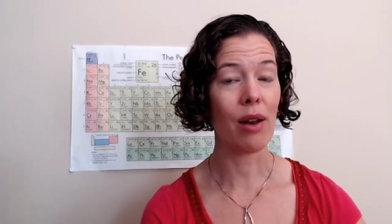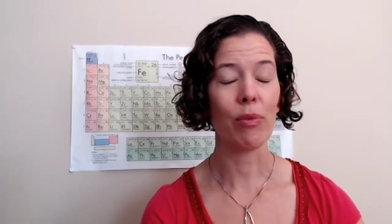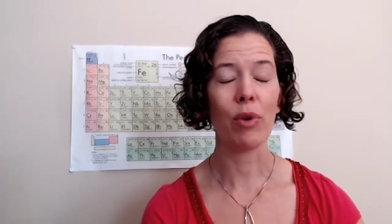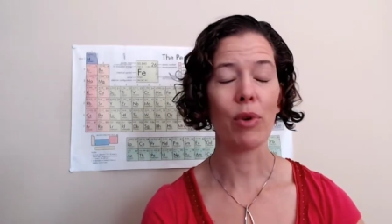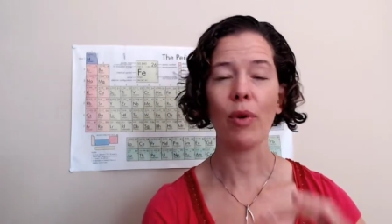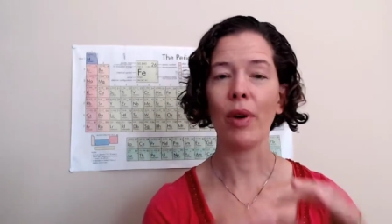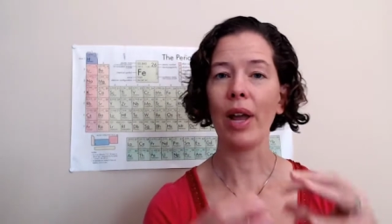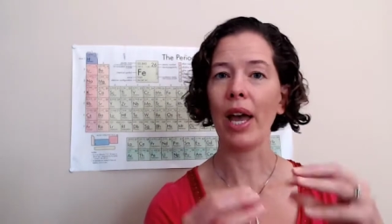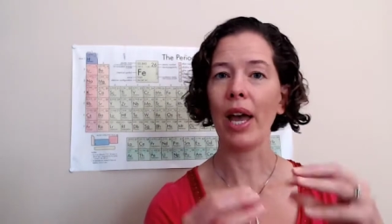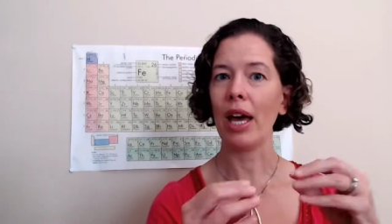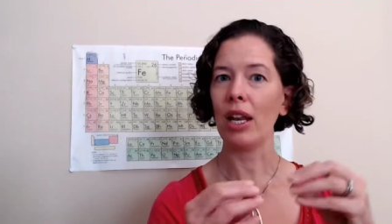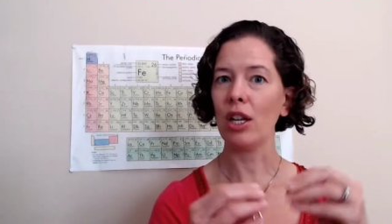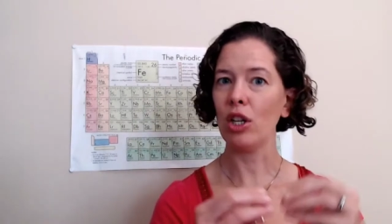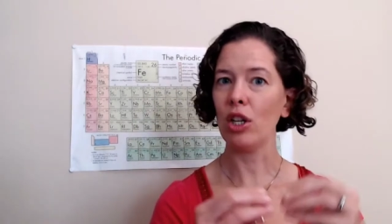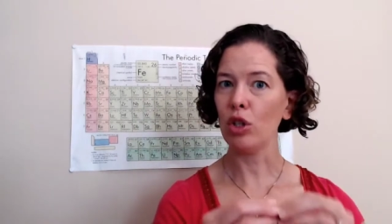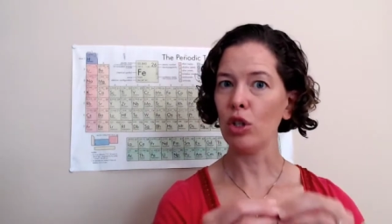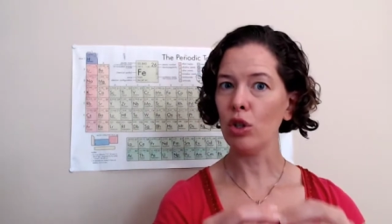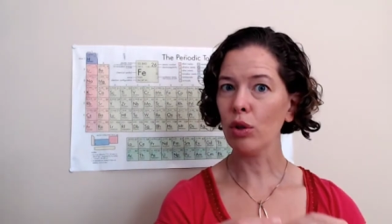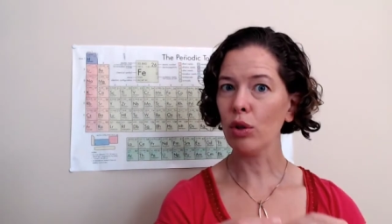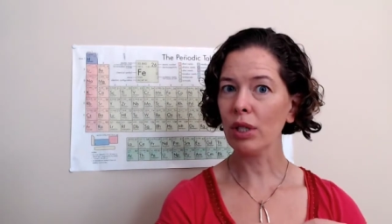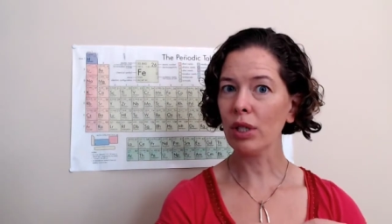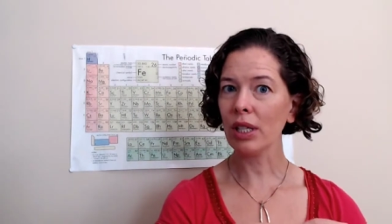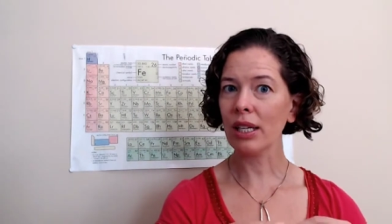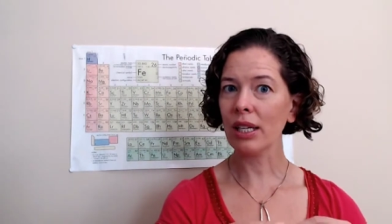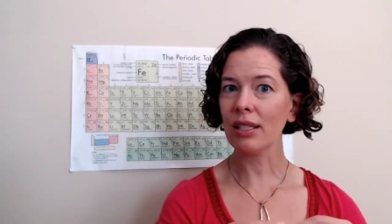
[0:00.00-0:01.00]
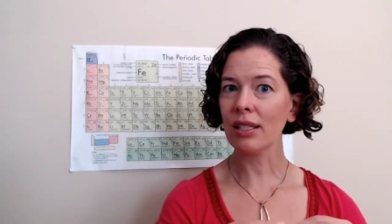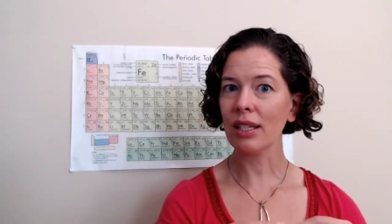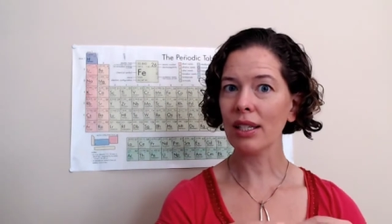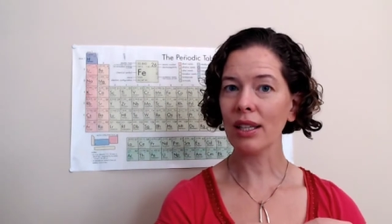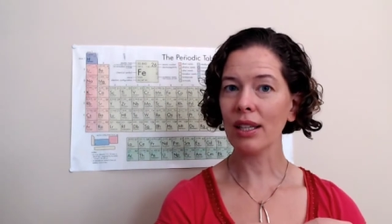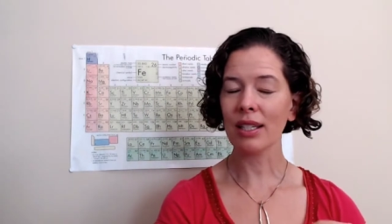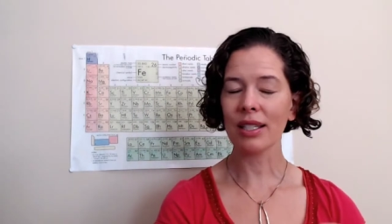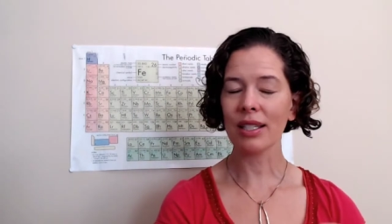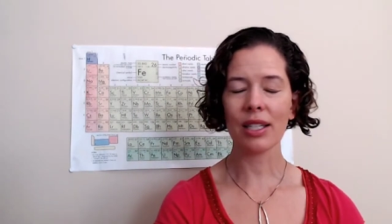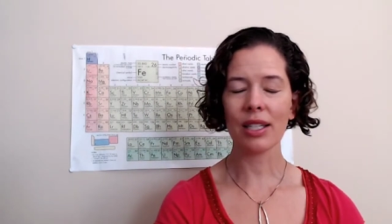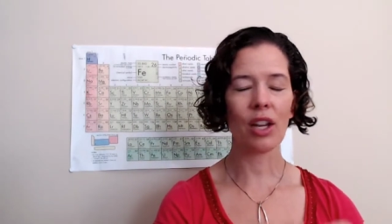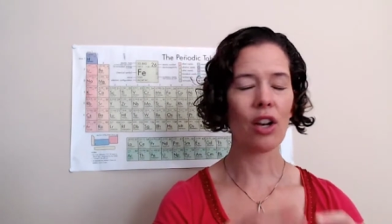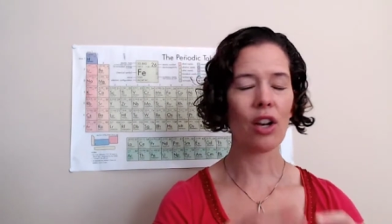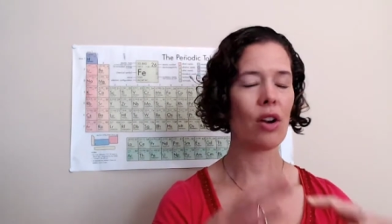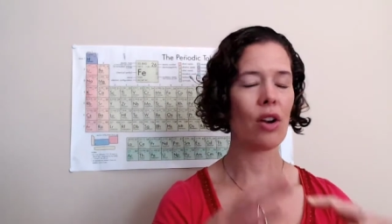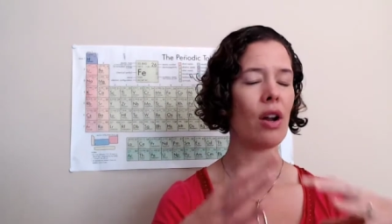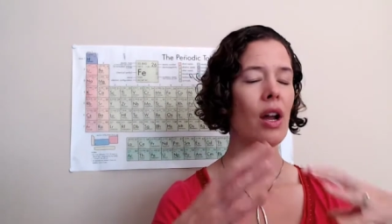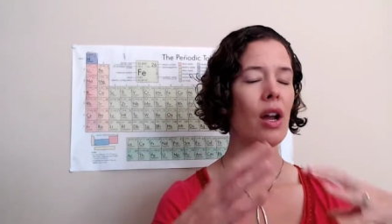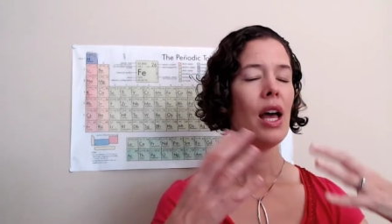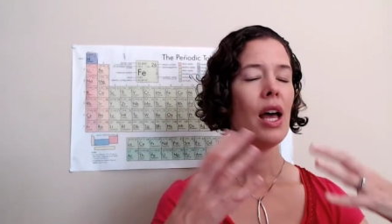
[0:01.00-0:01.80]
where we had a nucleus in the center